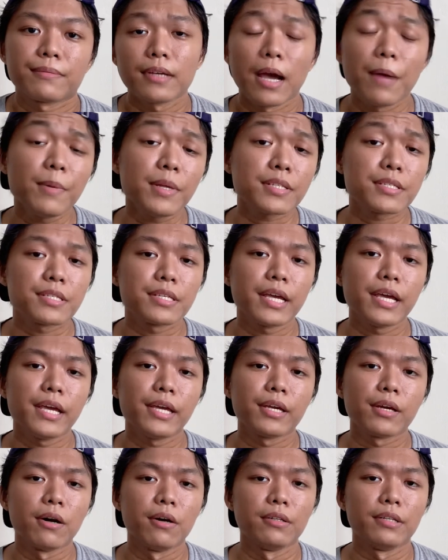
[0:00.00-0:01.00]
I'm not
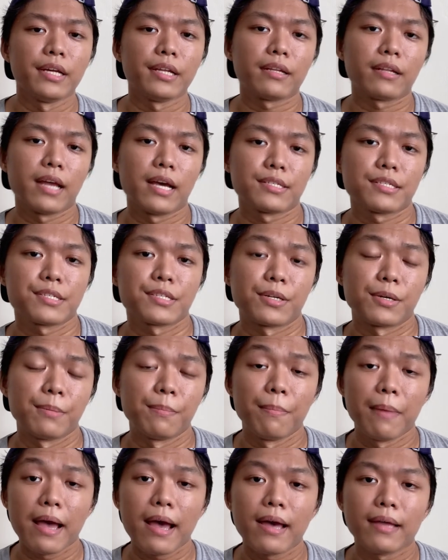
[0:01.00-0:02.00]
saying online classes are
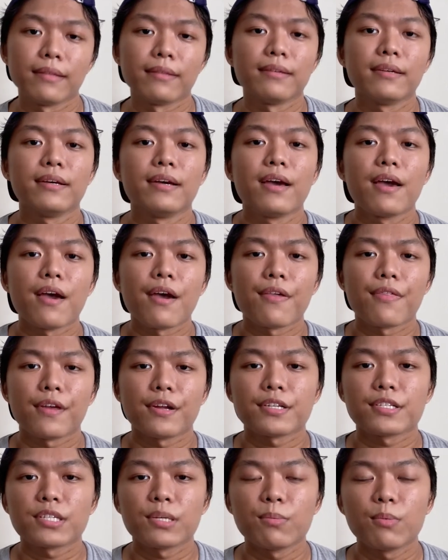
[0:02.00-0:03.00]
bad.
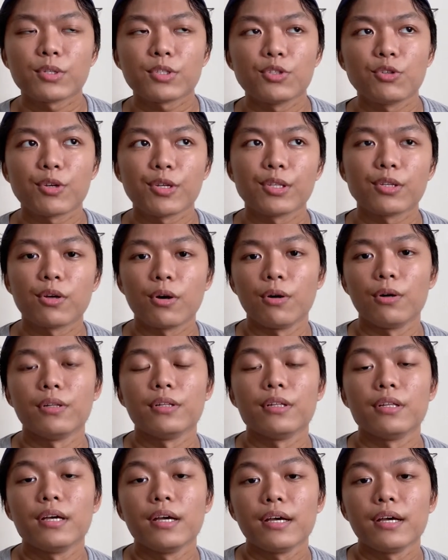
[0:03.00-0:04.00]
They're somewhat you can
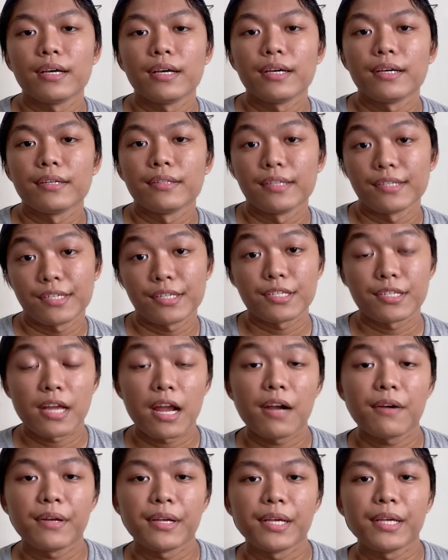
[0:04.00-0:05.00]
call
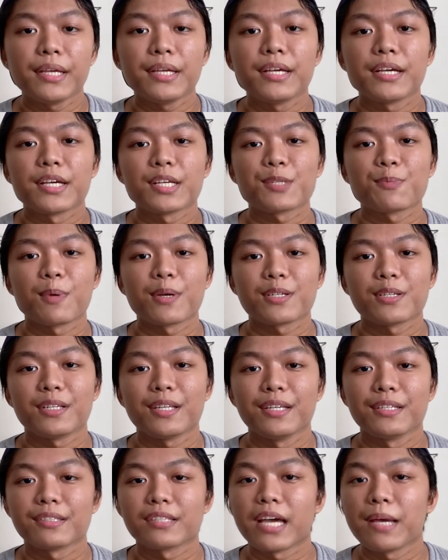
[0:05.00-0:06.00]
necessary,
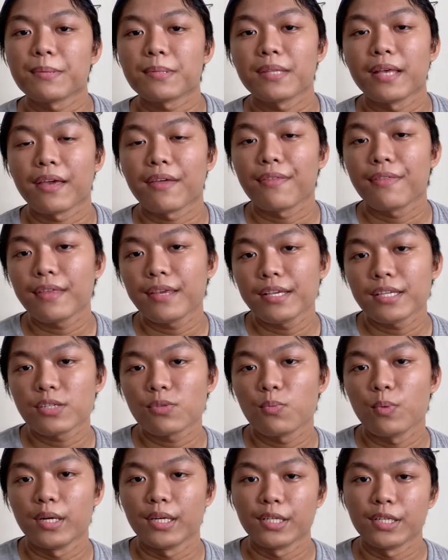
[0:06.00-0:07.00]
especially in times like
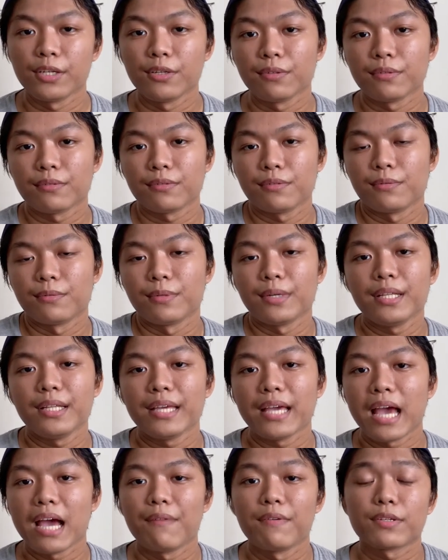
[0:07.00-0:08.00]
these where you don't really
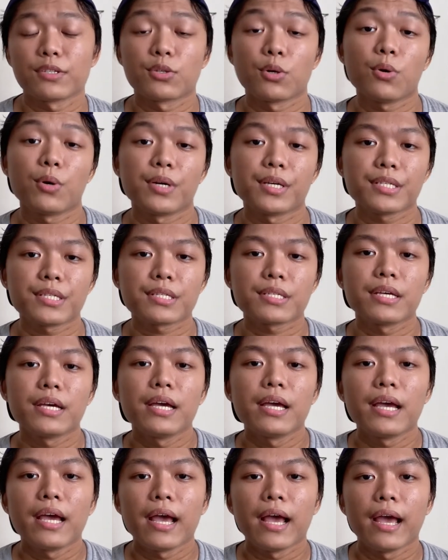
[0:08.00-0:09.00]
have a choice
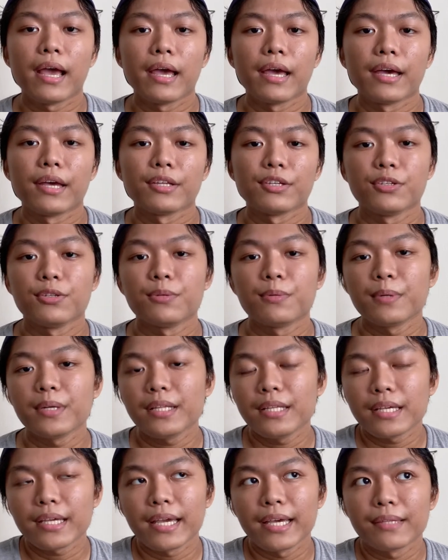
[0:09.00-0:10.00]
and you
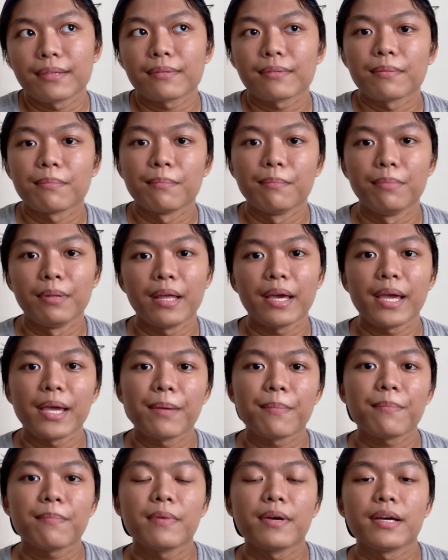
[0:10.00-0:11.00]
really can't
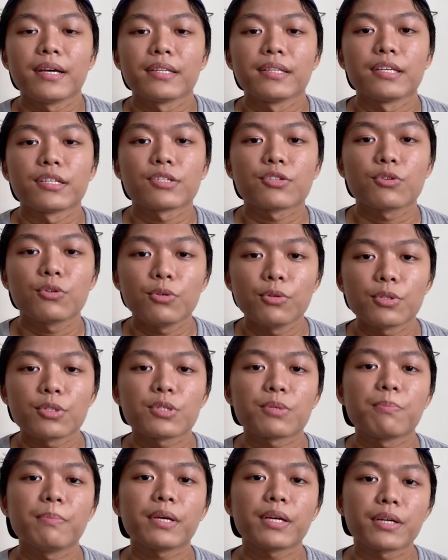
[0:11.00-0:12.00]
blame the
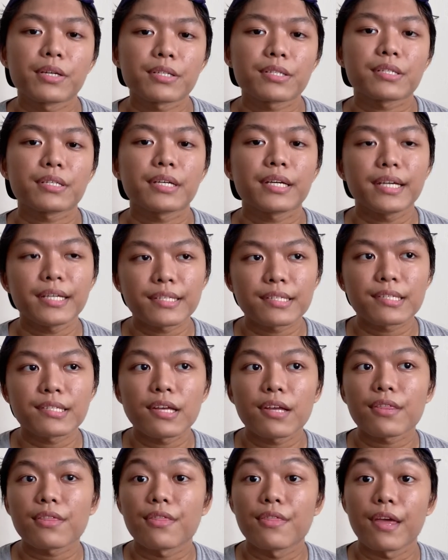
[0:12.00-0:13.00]
schools because it's
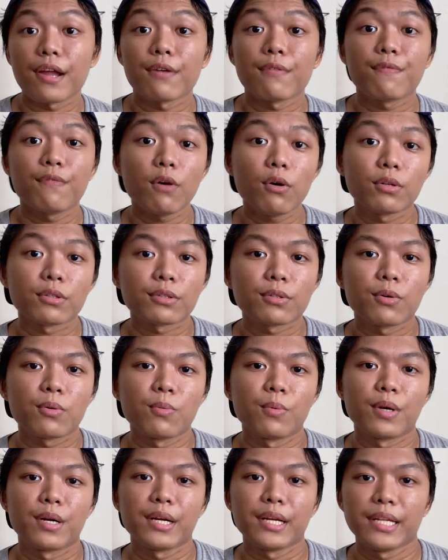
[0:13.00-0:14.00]
not their fault.
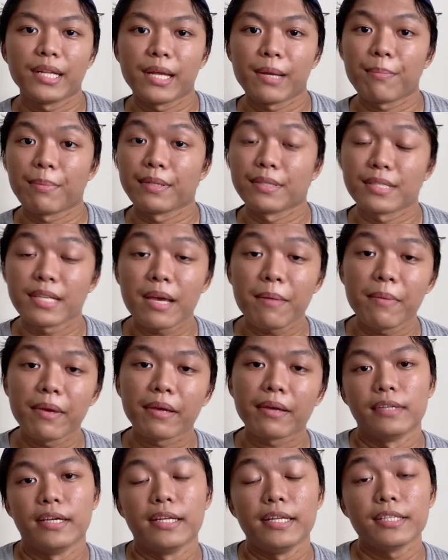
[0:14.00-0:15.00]
We're in a
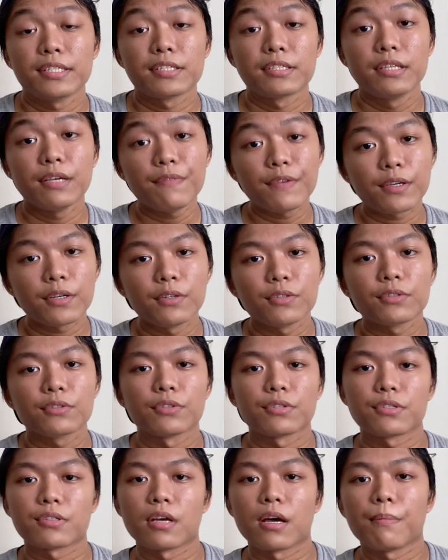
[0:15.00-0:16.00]
pandemic and it's difficult
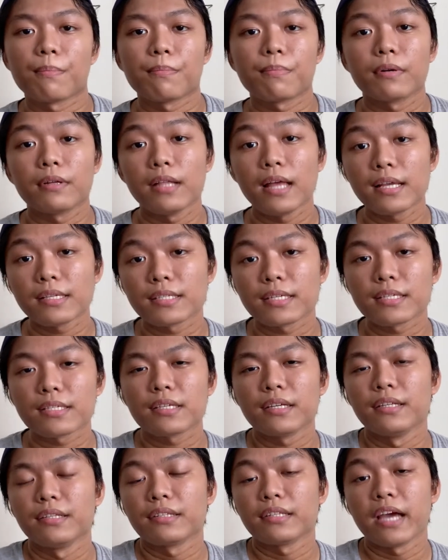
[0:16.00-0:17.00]
to stop
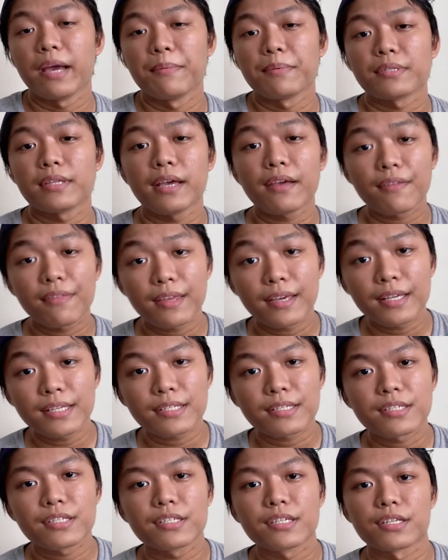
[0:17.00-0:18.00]
classes in times like
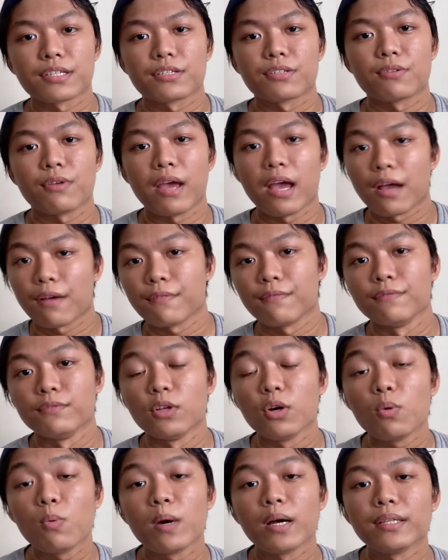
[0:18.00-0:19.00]
these just to have
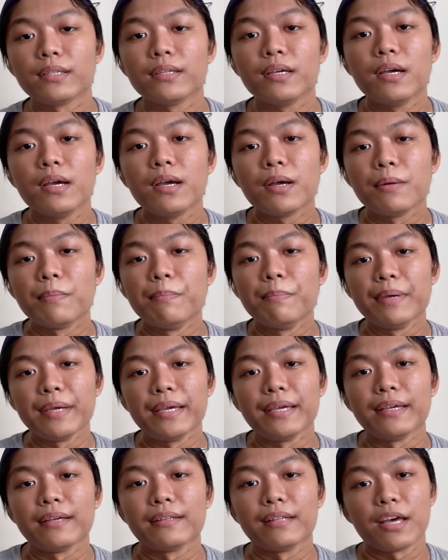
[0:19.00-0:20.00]
no one
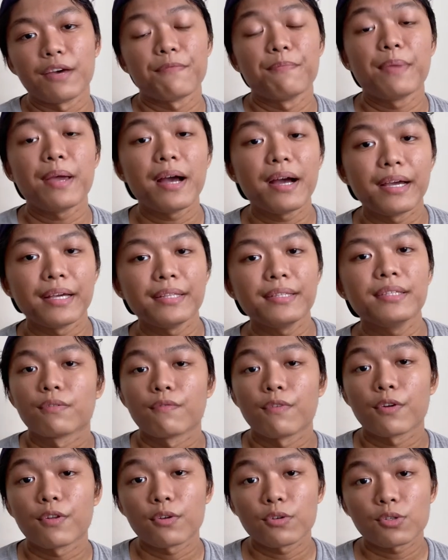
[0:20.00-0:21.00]
being left behind
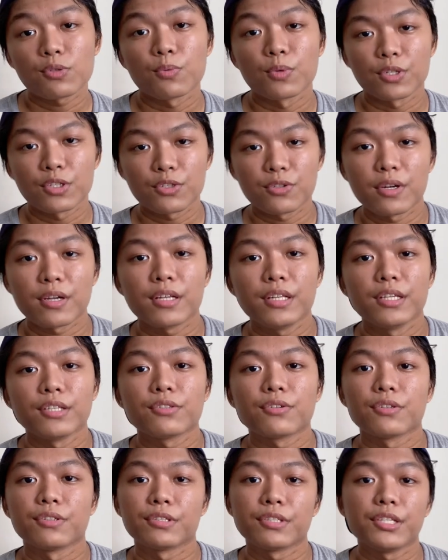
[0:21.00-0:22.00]
for those who are struggling
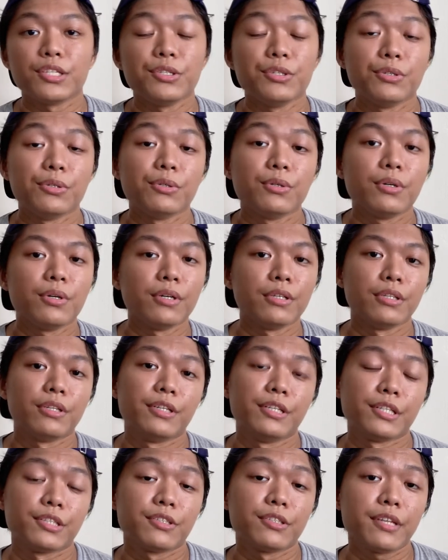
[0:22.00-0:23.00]
to continue on
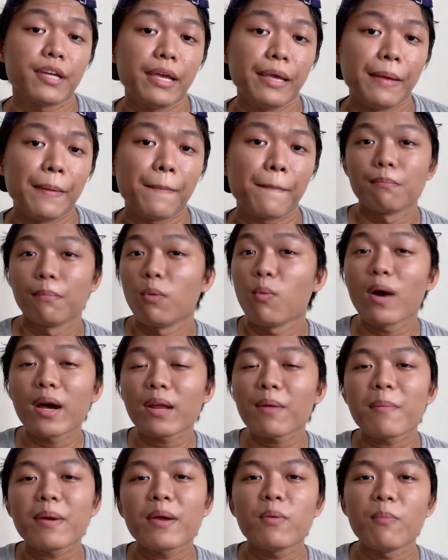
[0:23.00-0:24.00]
learning today. But why
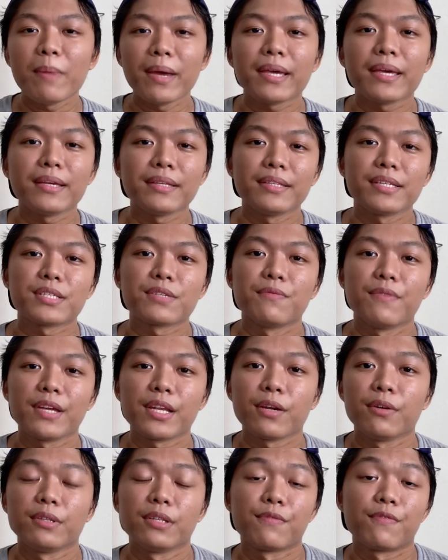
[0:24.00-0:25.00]
am I making this
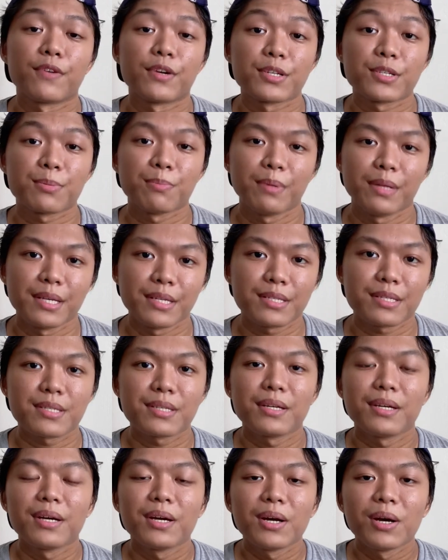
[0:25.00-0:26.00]
video in the first
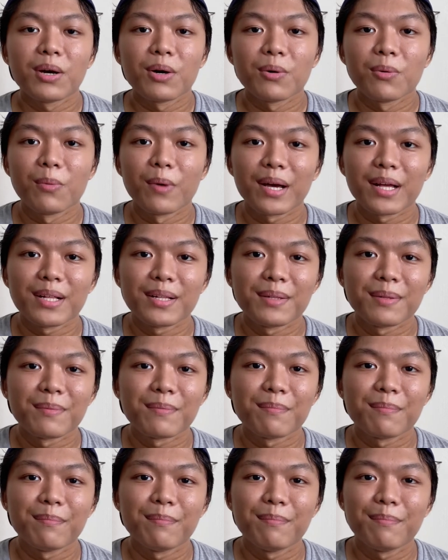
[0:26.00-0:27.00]
place?
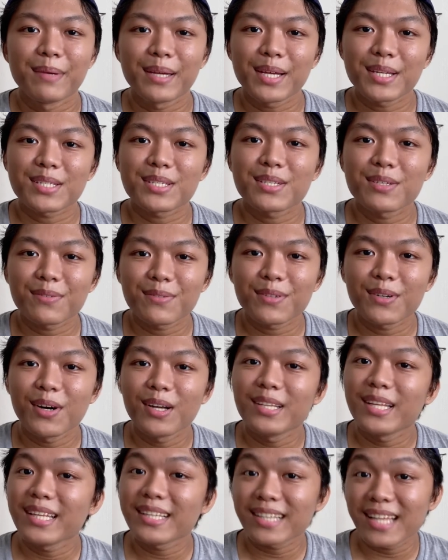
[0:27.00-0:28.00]
Well, because of
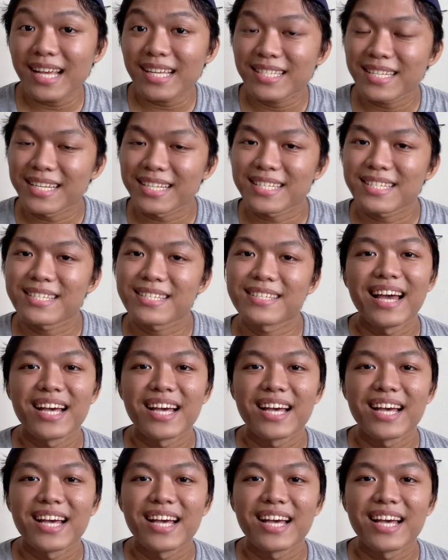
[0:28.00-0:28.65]
online classes.